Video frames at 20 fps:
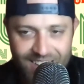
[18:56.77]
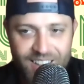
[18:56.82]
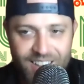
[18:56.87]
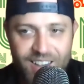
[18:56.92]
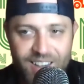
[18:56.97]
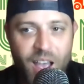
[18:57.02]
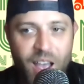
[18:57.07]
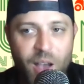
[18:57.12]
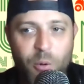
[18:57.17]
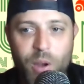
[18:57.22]

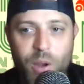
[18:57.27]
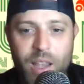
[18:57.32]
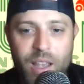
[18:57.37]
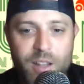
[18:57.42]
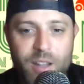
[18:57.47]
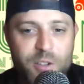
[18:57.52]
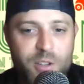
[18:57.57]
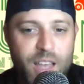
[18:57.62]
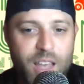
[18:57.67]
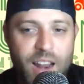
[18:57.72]
You got
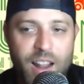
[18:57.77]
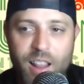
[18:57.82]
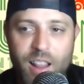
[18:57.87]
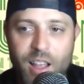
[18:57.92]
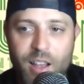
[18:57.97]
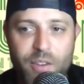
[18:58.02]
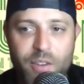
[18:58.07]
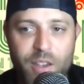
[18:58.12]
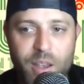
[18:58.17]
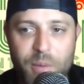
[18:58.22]
wins, you gotta
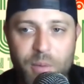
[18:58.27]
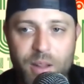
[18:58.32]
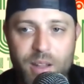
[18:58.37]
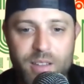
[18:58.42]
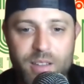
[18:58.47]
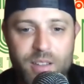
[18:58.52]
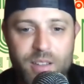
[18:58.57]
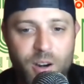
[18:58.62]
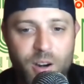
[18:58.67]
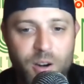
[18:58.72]
love him in this
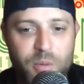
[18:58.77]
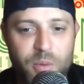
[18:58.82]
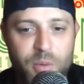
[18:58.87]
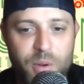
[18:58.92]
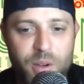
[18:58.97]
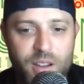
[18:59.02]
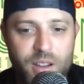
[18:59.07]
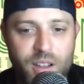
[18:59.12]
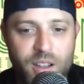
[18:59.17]
tournament.